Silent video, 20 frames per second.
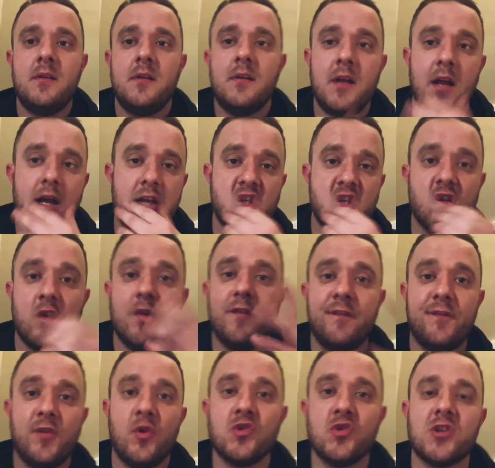Hey, so
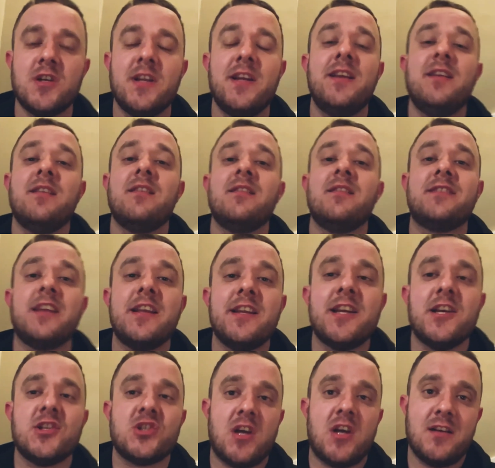unfortunately, I didn't
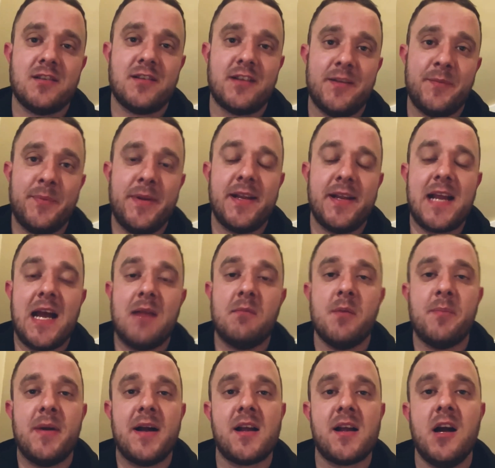get a chance to pick the camera
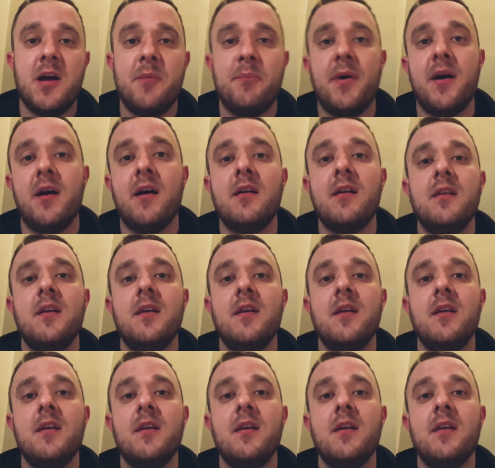back up, but